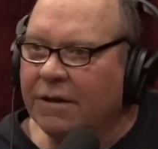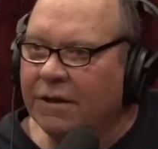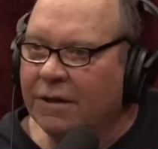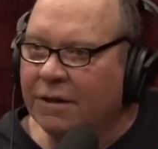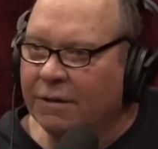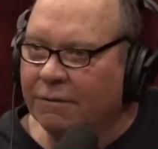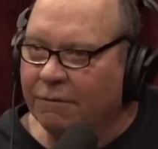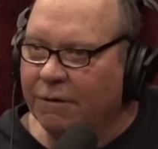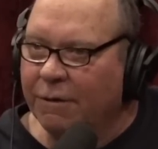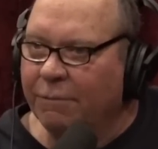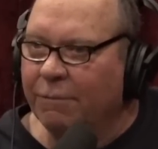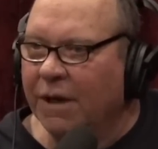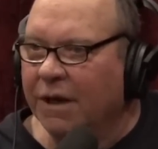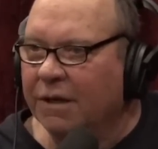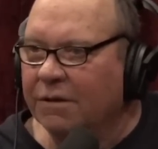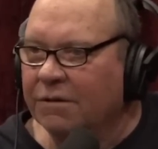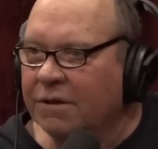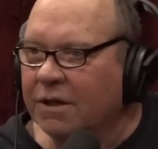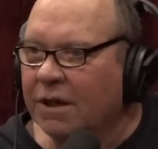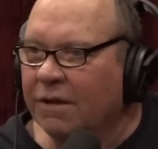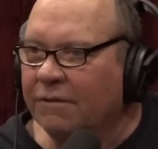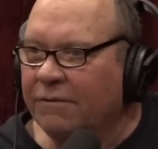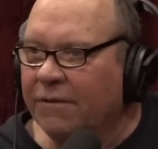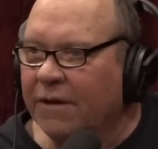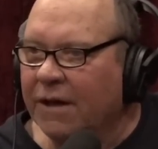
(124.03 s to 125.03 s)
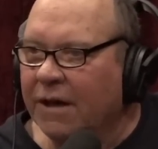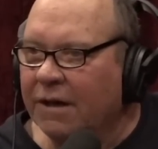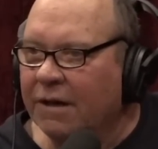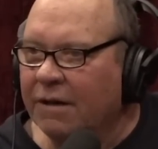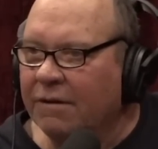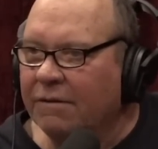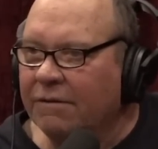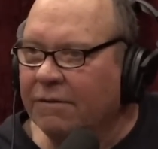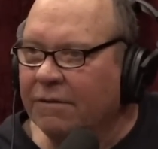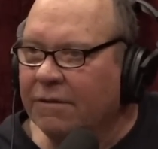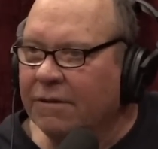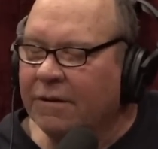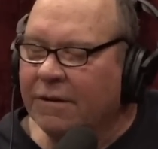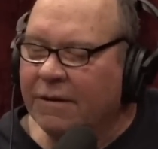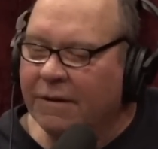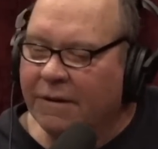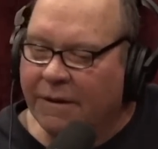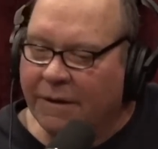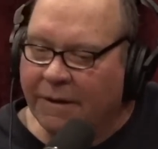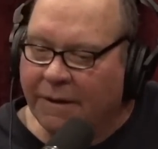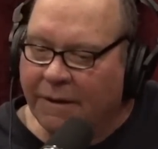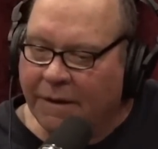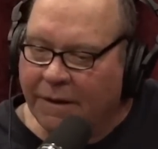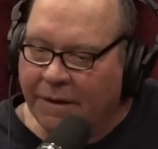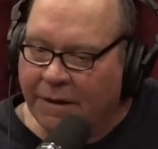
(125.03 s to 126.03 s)
we make stuff out of.
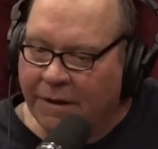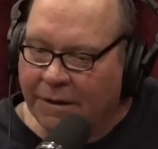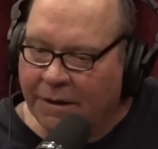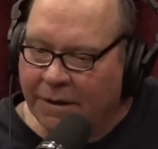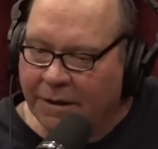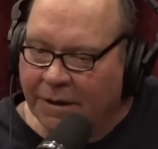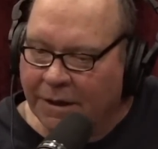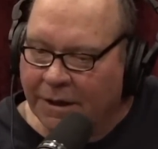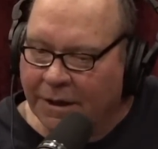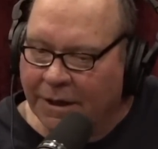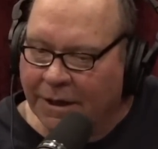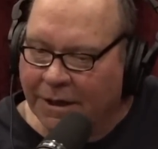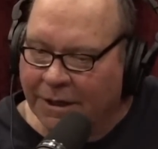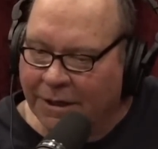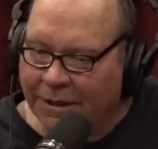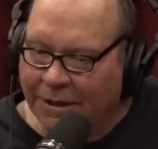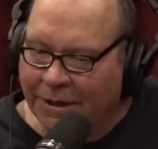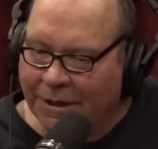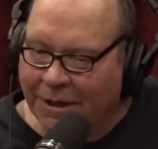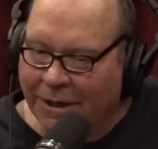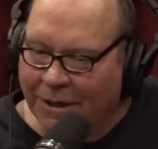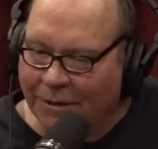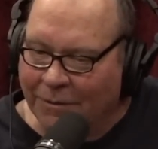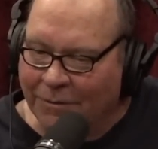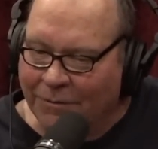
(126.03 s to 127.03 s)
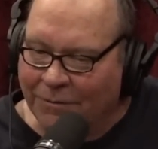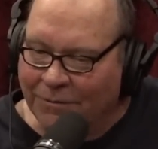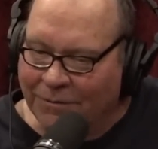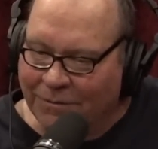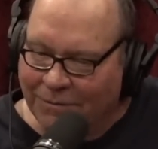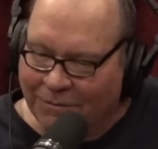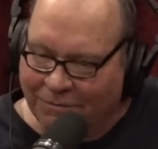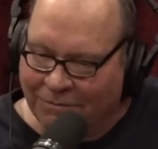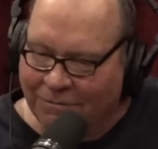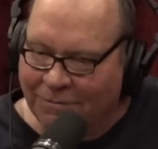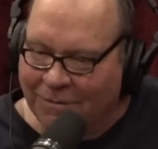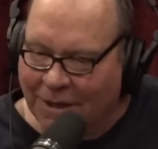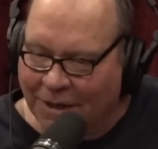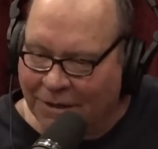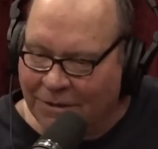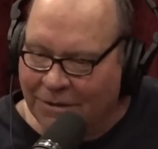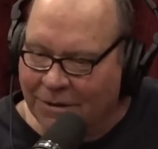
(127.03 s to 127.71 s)
And uh, what do you